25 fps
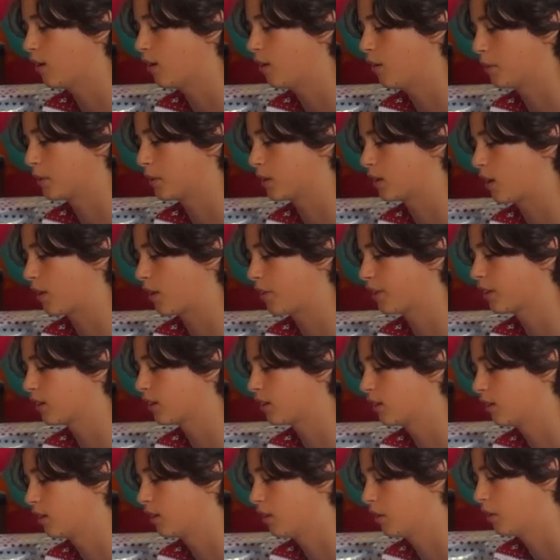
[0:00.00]

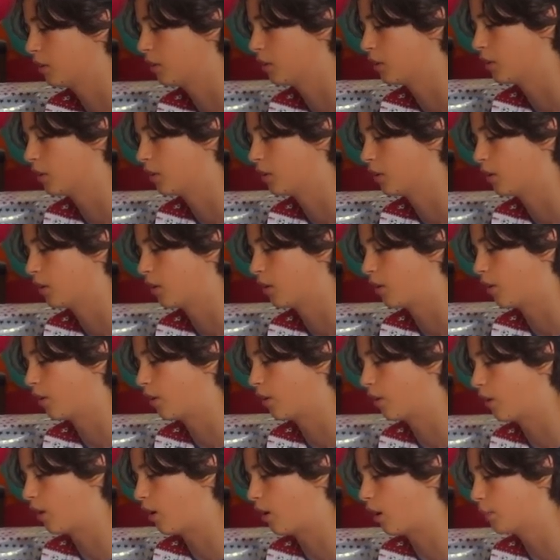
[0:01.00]
I didn't
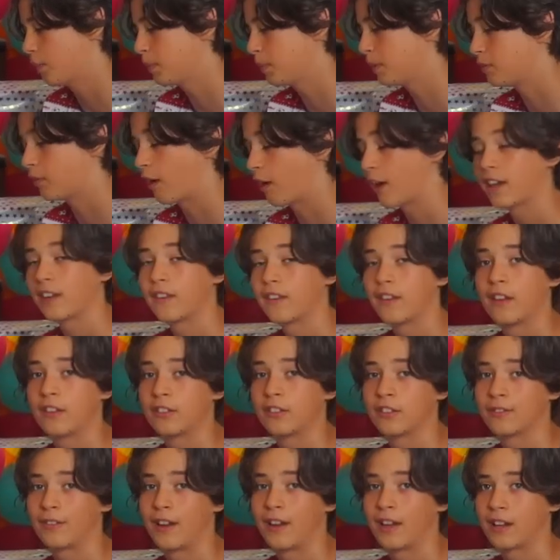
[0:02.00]
either. I'd be great at
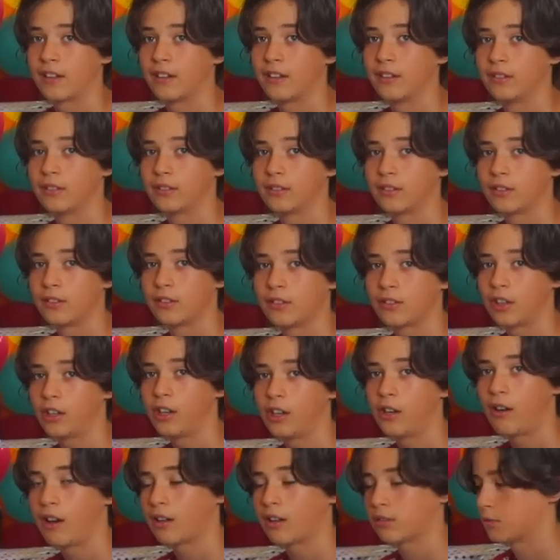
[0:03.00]
this, I reckon, because I
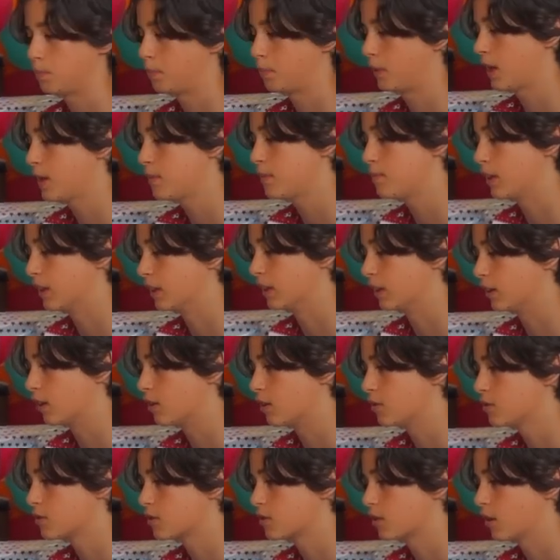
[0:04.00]
know how to play
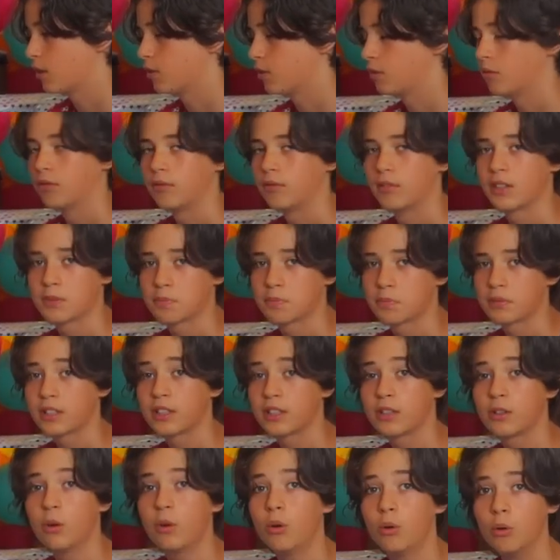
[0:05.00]
bingo, so that's
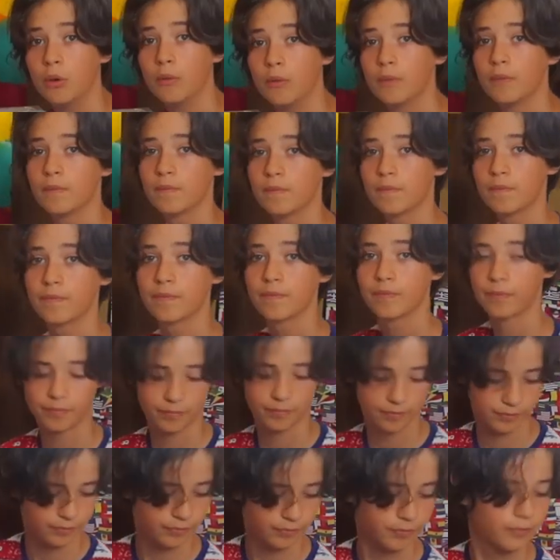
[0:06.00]
pretty cool. Yeah,
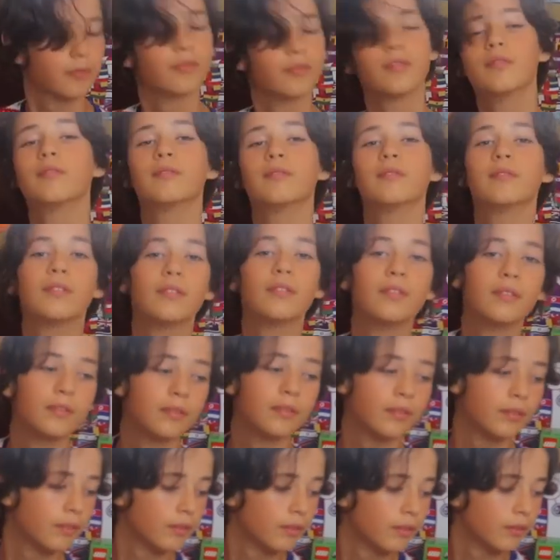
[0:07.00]
I don't know how it
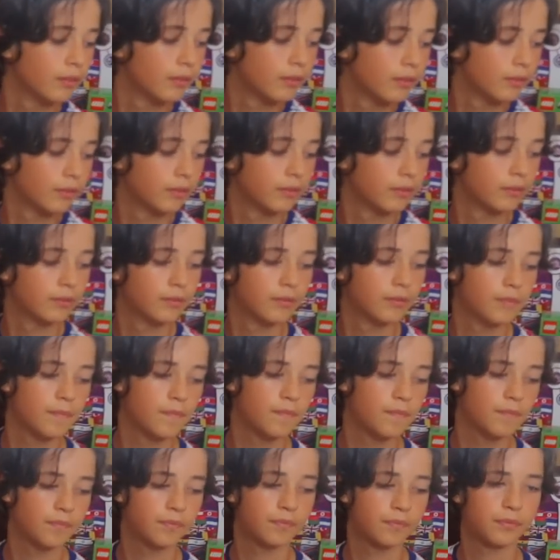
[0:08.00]
works, but we'll
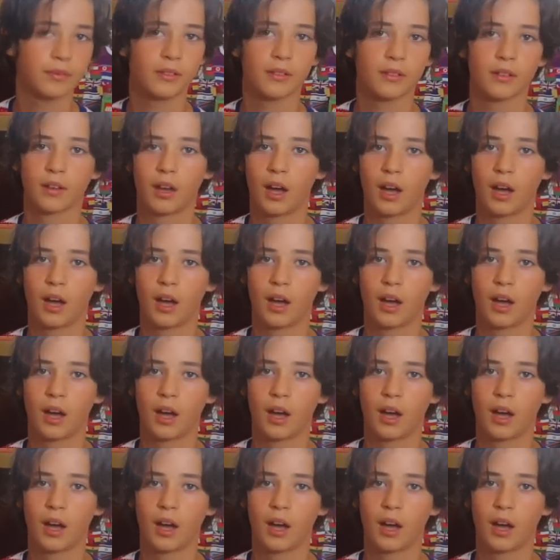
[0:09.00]
figure it out,